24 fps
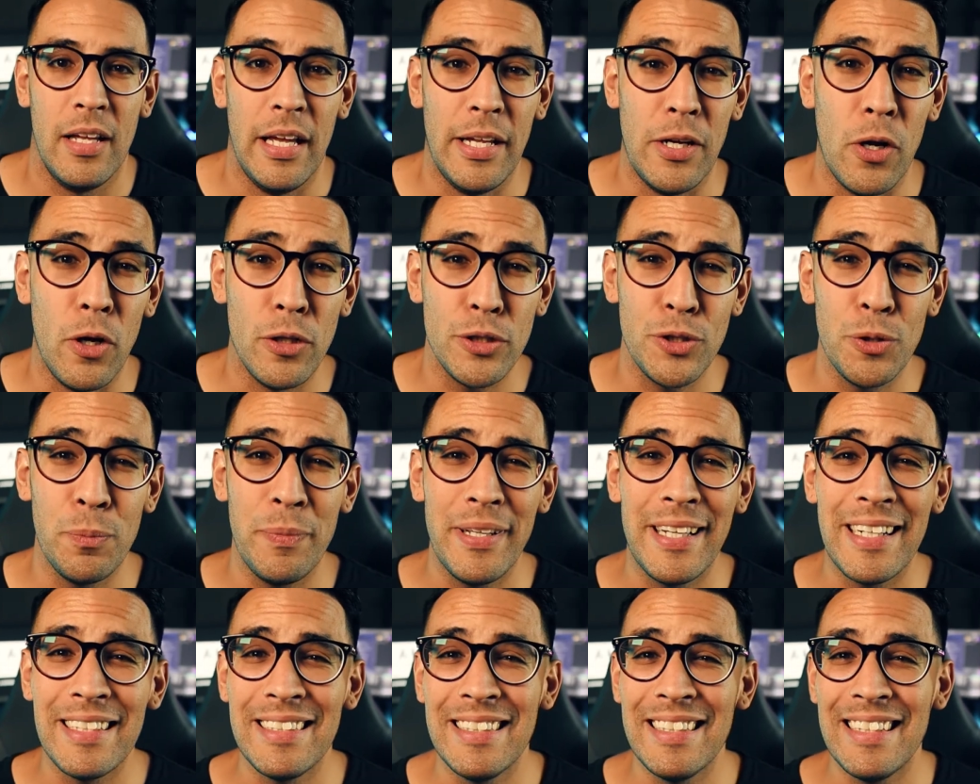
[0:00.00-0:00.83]
And also,
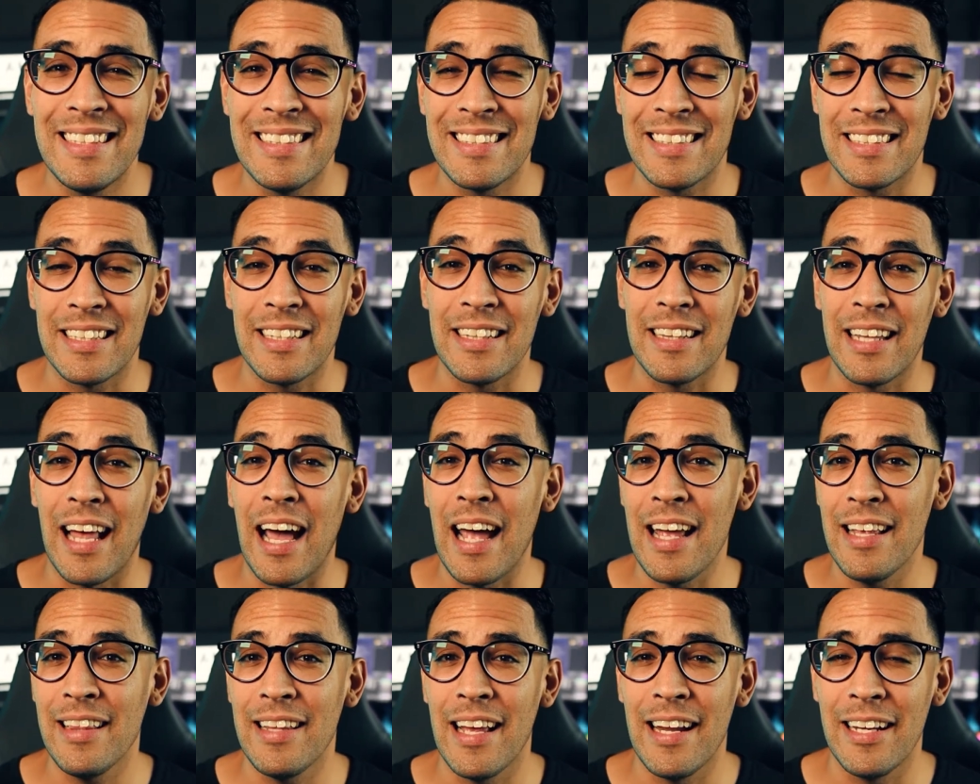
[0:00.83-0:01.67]
because it is
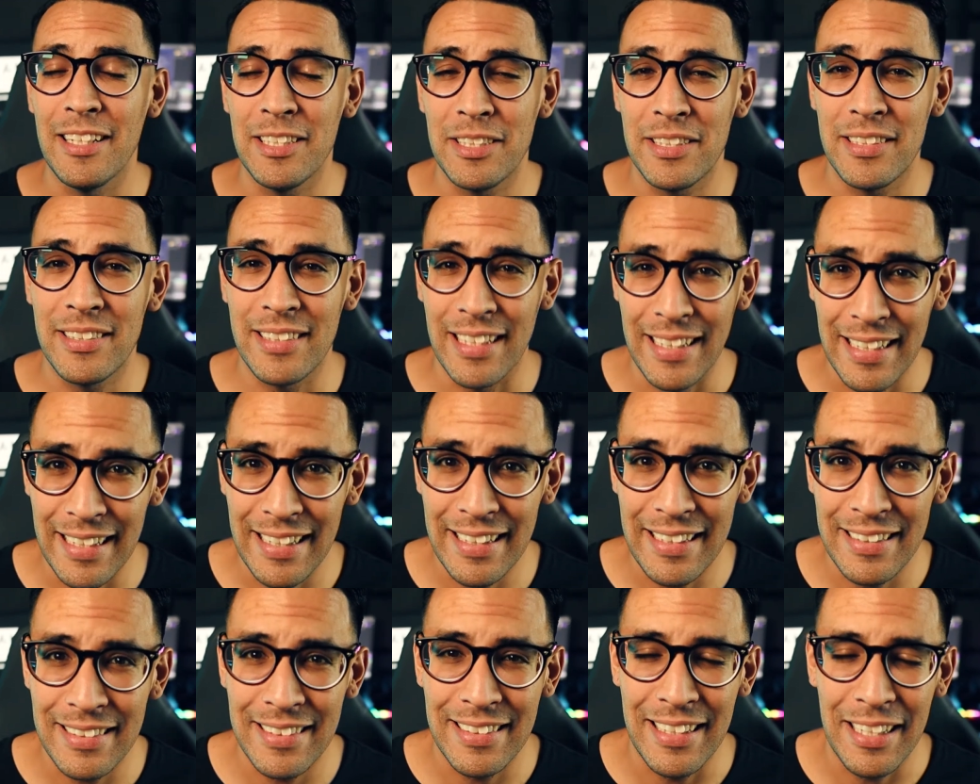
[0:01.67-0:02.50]
light that is
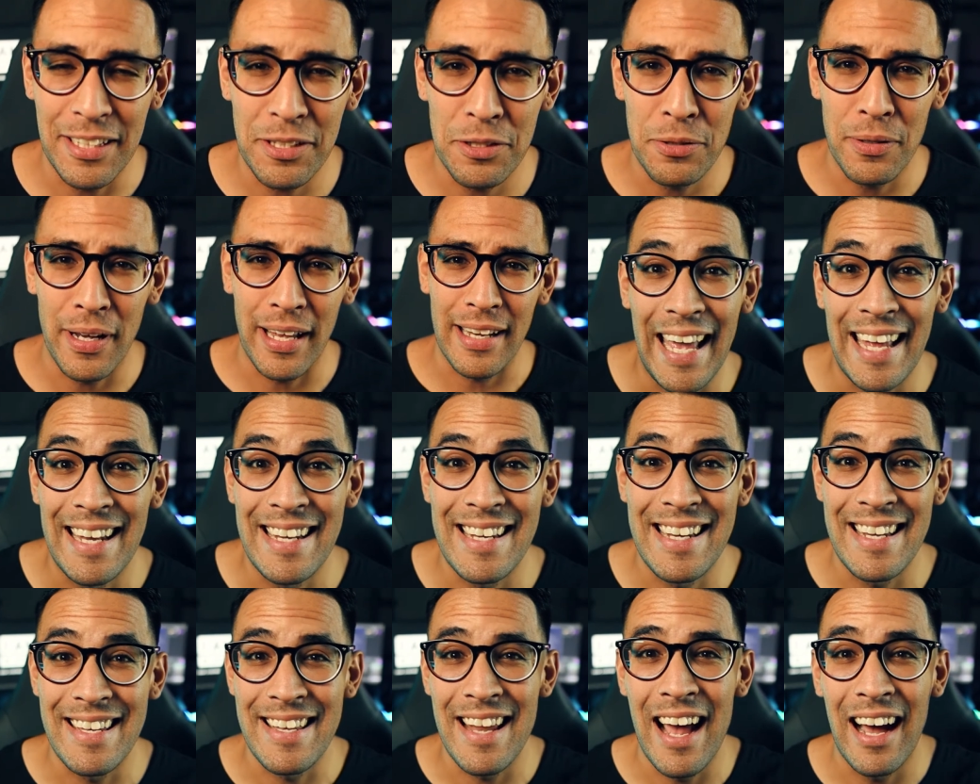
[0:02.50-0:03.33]
sending the signal
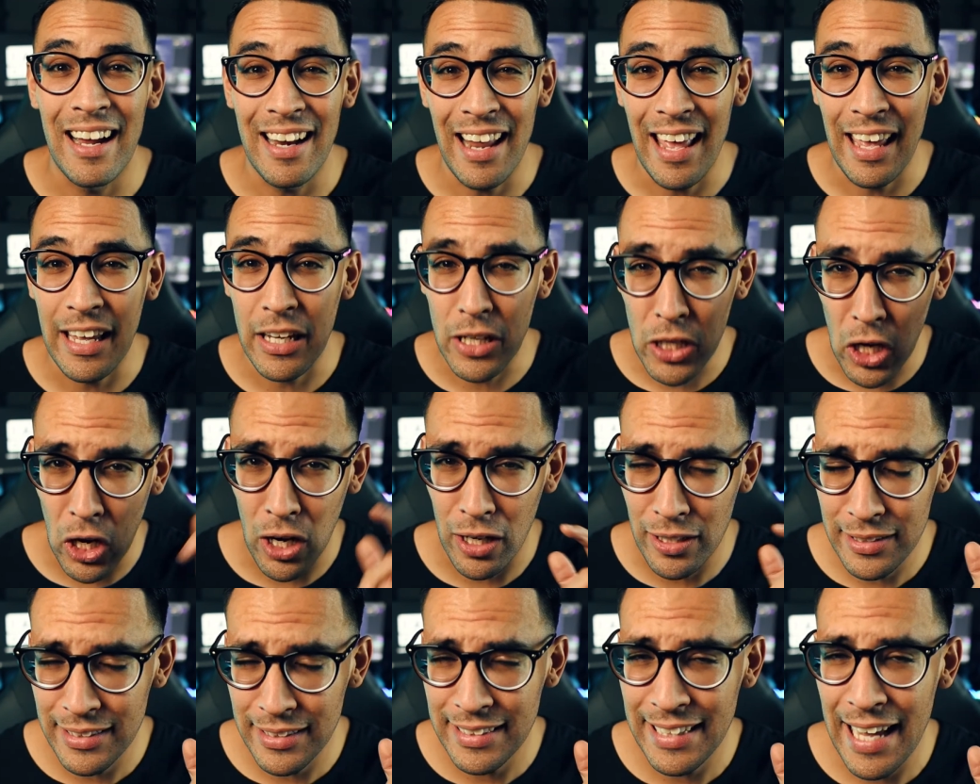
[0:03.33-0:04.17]
and not a
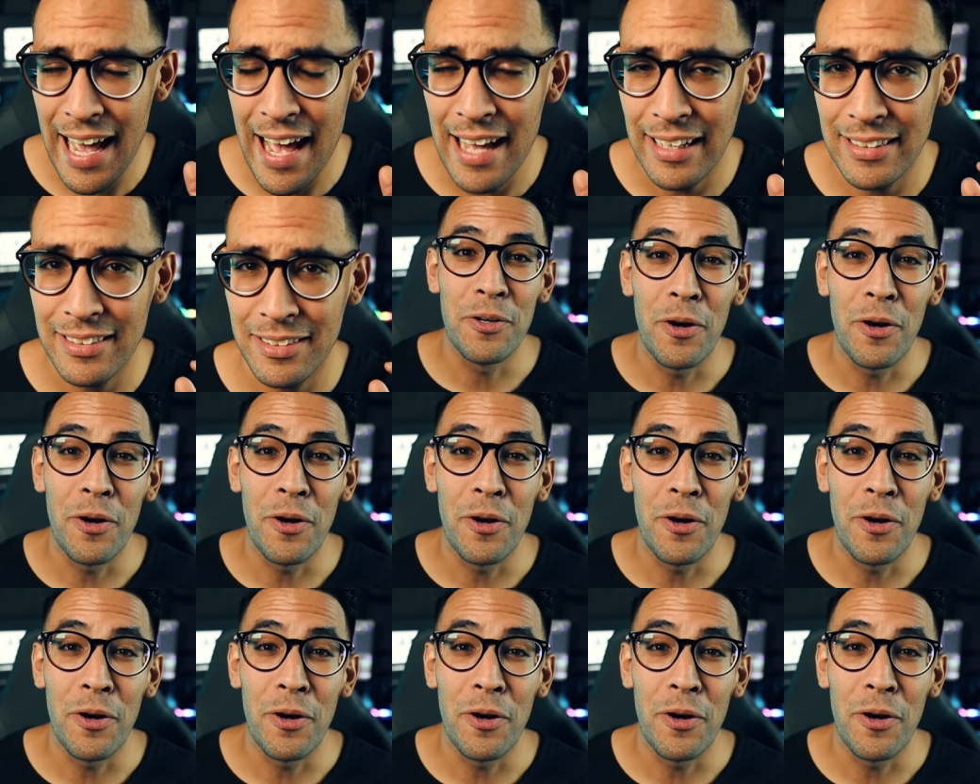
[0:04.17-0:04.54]
contact,